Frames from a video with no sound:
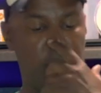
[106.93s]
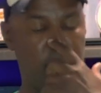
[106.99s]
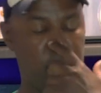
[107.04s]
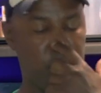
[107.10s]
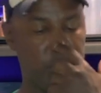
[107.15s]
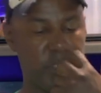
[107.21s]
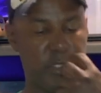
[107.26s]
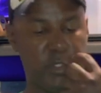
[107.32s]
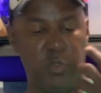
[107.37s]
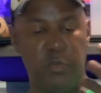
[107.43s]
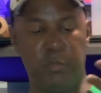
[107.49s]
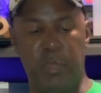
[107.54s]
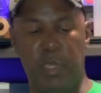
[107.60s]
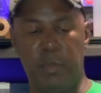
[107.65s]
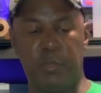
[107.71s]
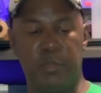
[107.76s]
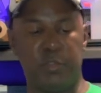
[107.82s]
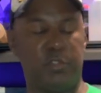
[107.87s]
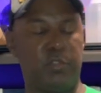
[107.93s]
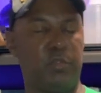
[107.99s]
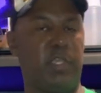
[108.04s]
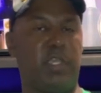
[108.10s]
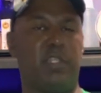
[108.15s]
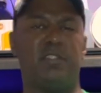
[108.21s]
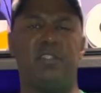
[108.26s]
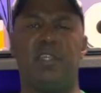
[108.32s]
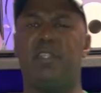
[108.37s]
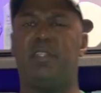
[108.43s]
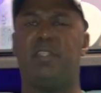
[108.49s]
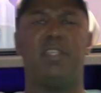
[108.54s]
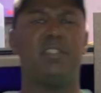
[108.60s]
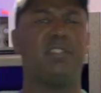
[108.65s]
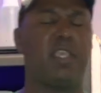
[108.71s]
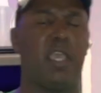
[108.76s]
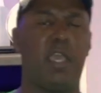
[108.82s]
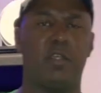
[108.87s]
with new members you get a
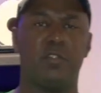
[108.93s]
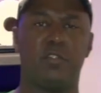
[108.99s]
discount.